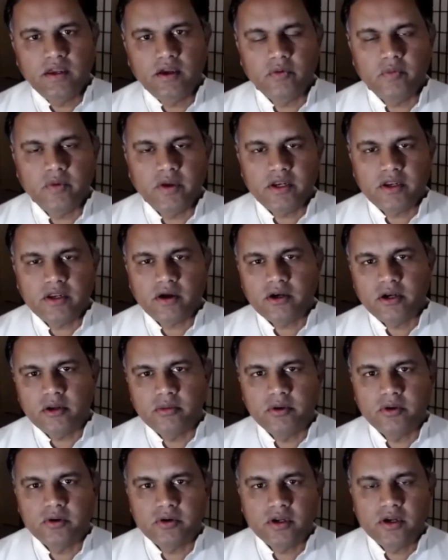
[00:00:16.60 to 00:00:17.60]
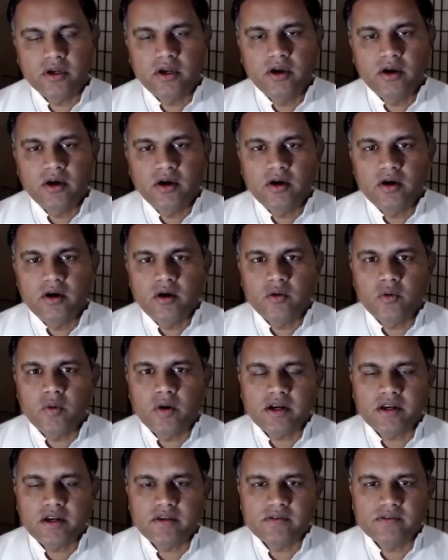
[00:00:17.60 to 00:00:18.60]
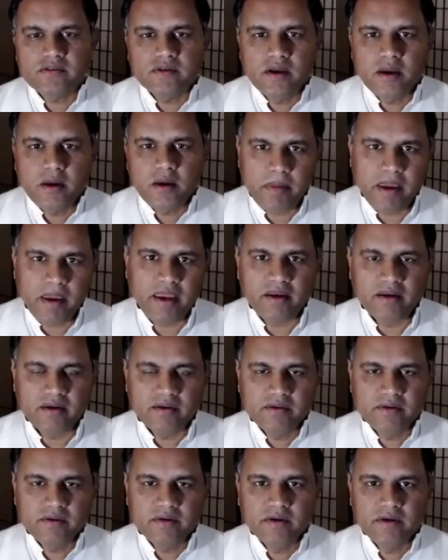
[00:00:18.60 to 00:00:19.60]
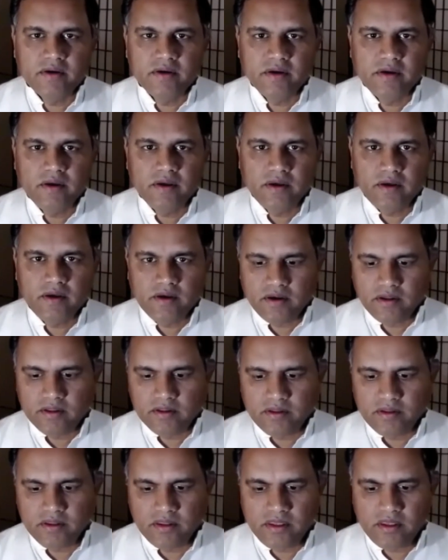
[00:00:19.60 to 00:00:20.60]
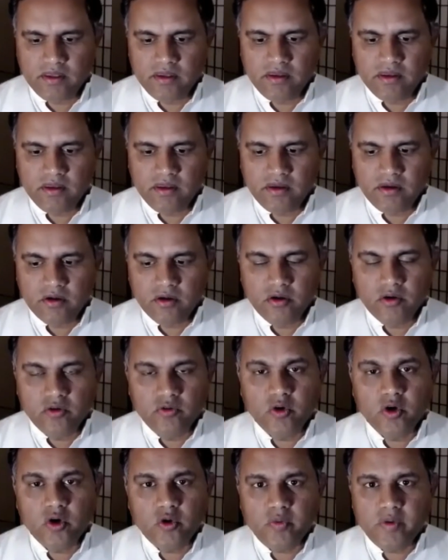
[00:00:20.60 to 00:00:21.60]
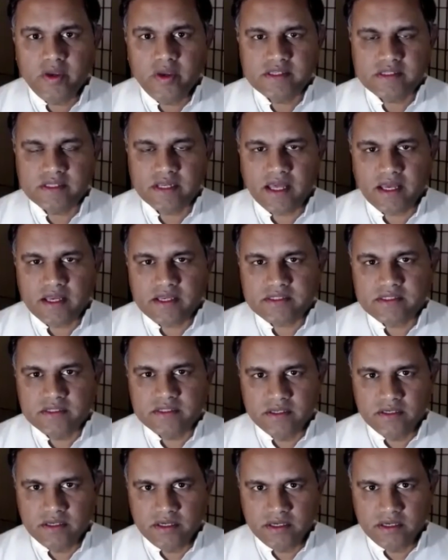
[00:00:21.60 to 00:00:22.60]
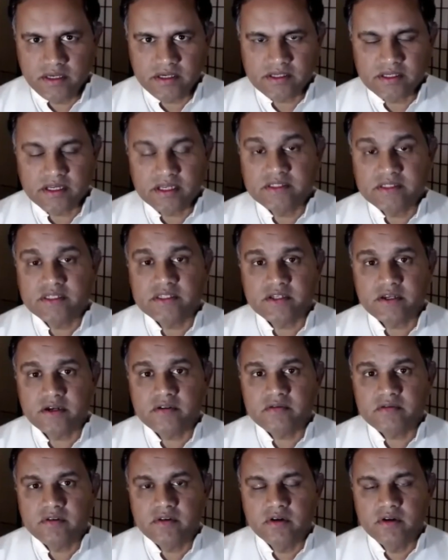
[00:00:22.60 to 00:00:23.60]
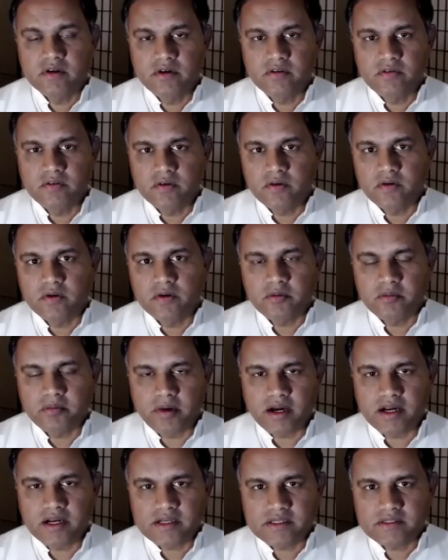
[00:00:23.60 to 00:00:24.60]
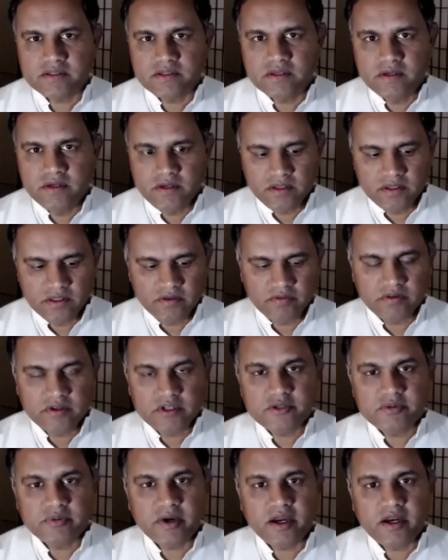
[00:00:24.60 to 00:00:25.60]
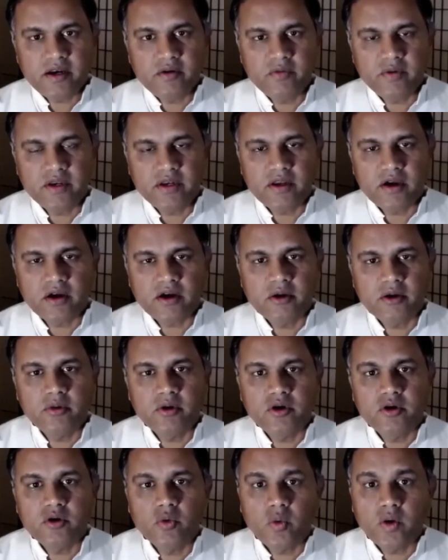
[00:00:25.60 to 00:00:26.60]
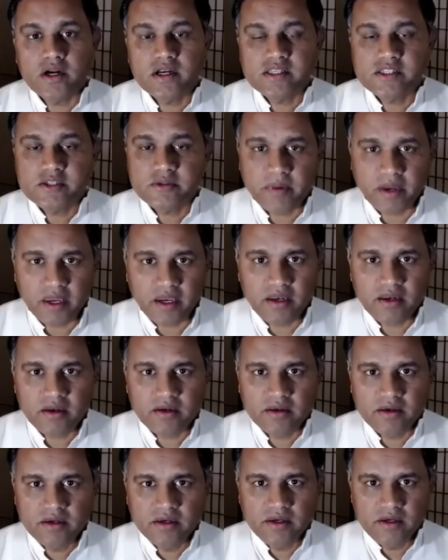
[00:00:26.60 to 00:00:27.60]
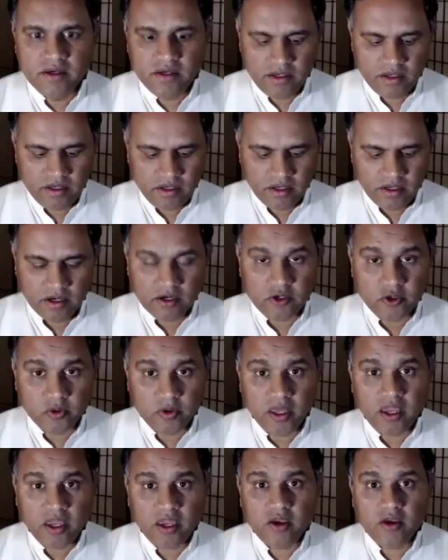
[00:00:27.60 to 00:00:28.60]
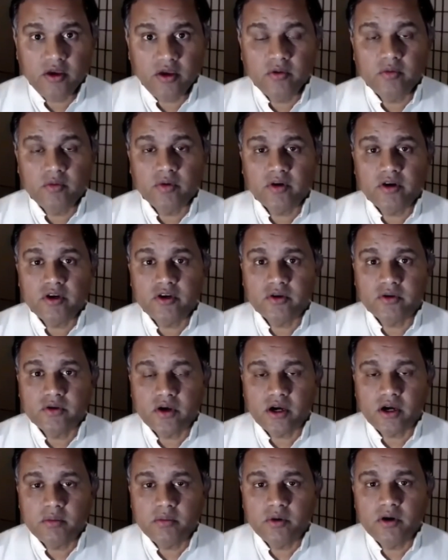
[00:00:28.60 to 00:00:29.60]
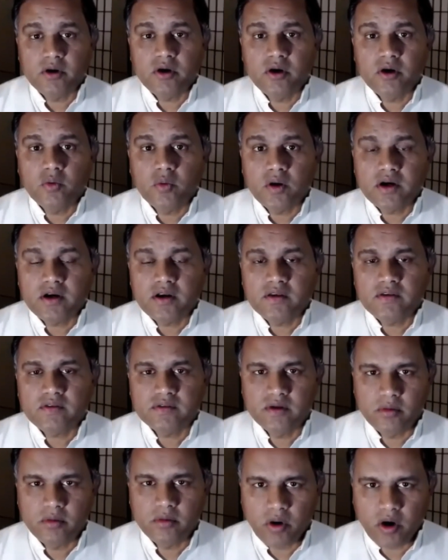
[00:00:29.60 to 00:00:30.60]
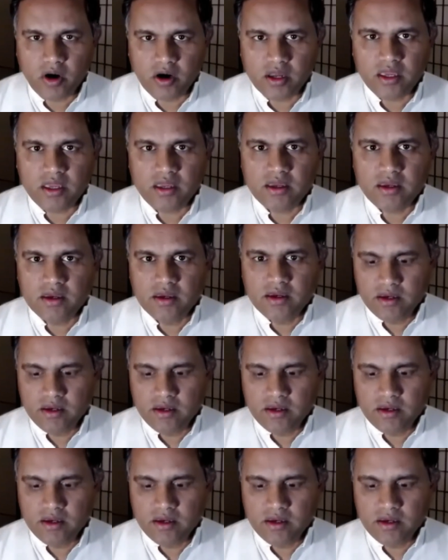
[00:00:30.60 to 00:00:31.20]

we talked about what is pain. The 4 weeks class, it consists of 4 parts. The first part, we talked about what is pain. Today, we're going to talk about what is body.